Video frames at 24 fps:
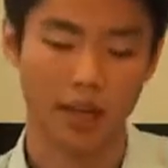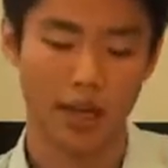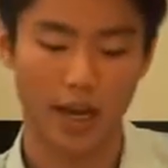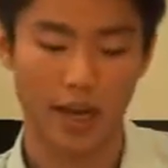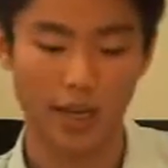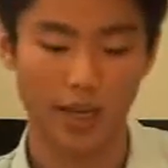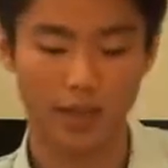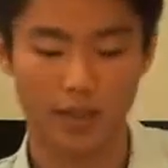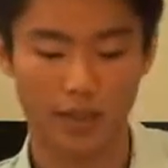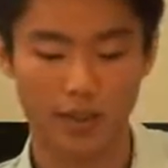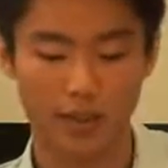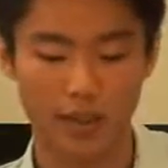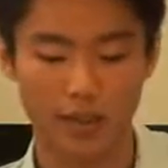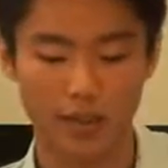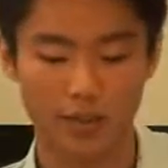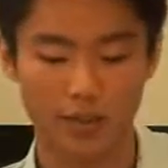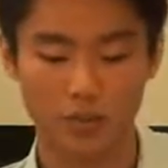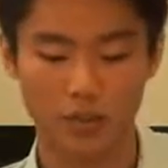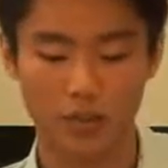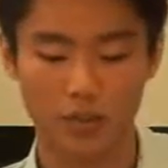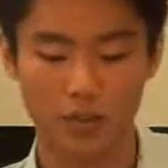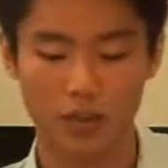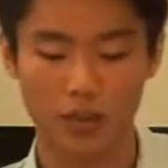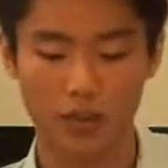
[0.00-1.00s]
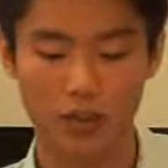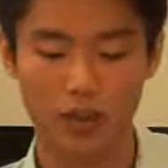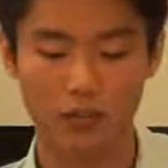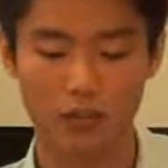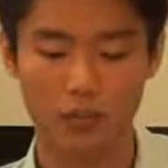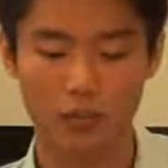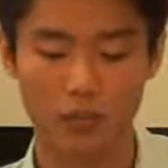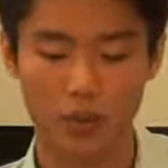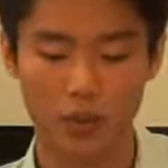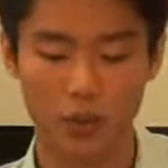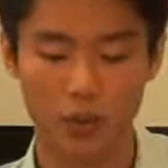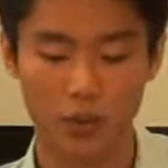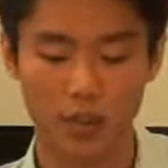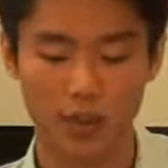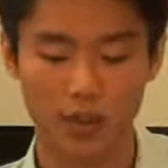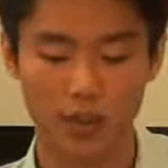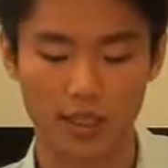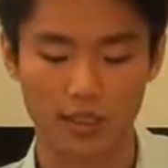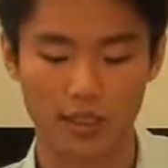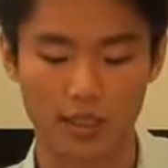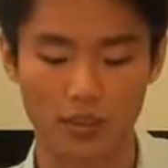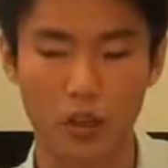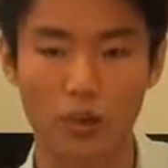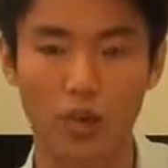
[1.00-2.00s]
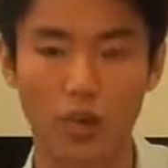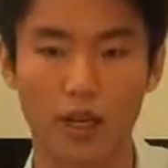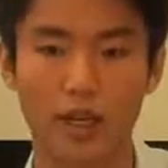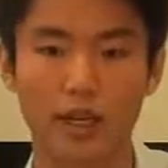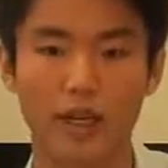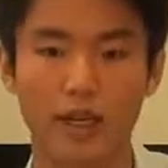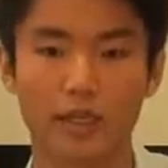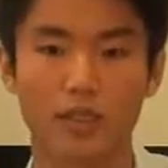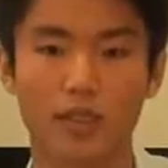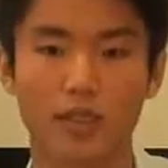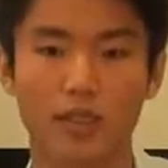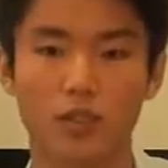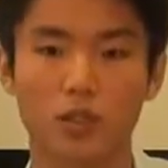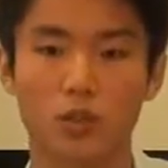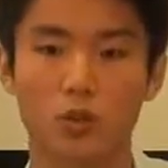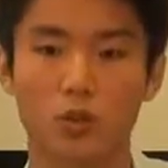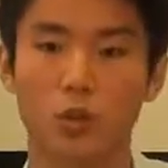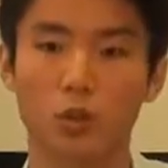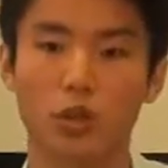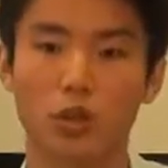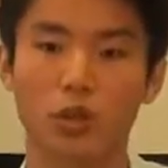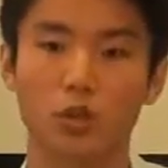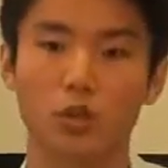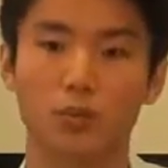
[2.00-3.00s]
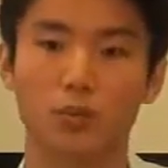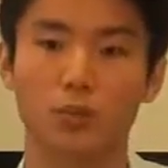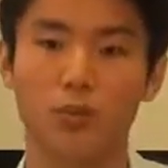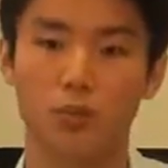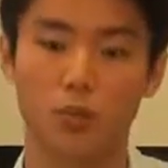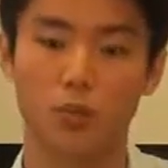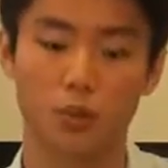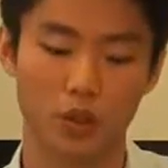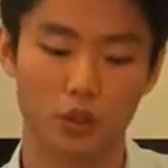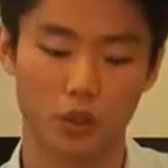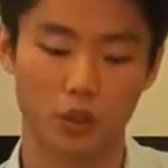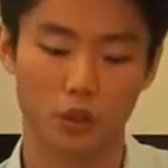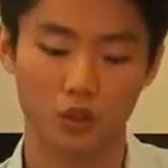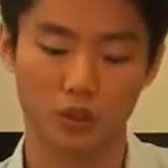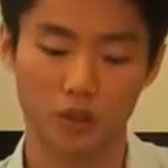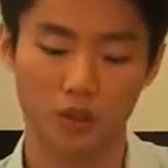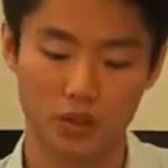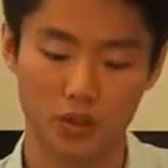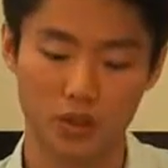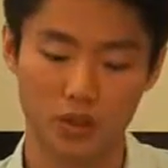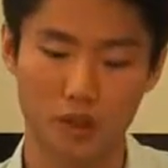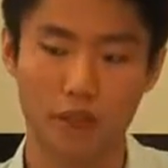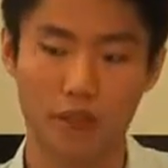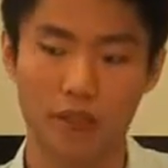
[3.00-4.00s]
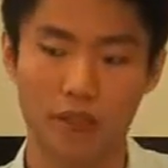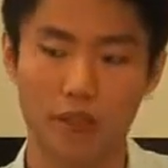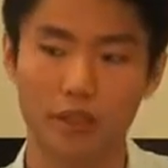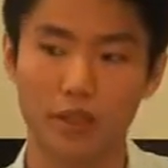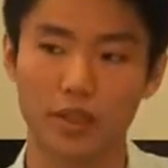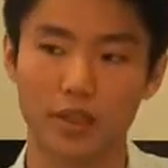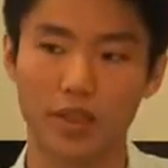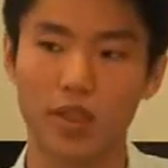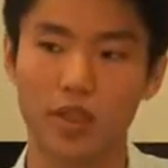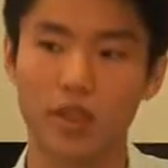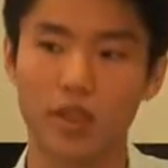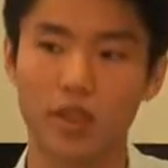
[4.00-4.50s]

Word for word: And uh, you know, it's as though like putting those putting those pieces together,